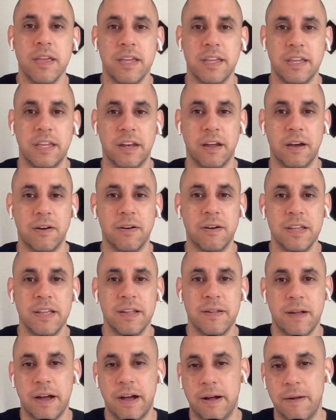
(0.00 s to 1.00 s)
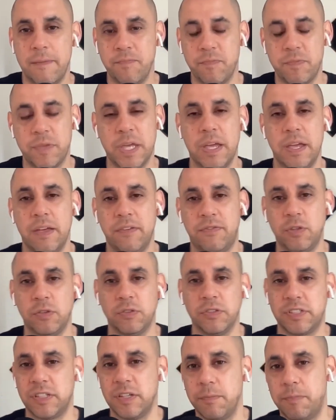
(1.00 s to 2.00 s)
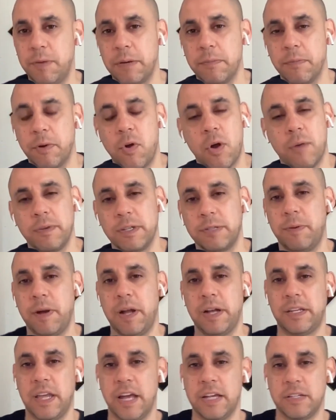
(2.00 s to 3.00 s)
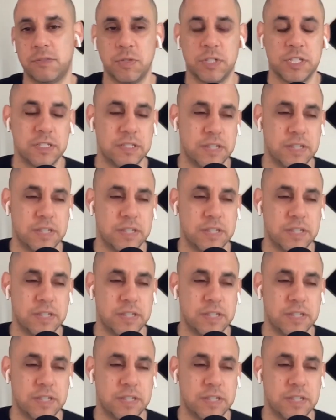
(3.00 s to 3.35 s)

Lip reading: If you listen to Peter McCormick's podcast, which is